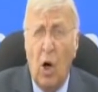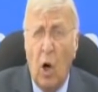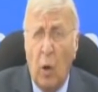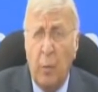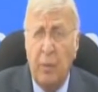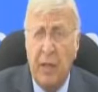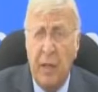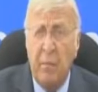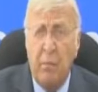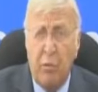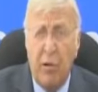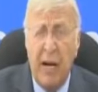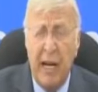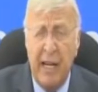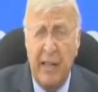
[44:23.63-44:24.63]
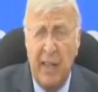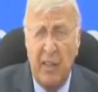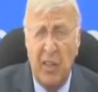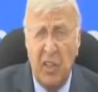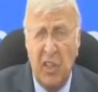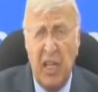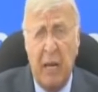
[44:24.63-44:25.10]
hoped and prayed
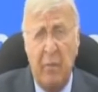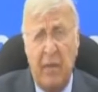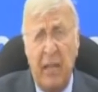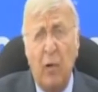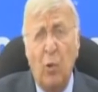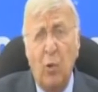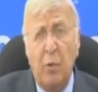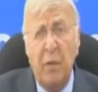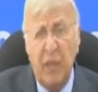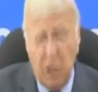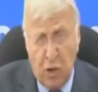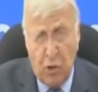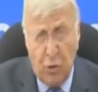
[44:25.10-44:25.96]
that the same thing would be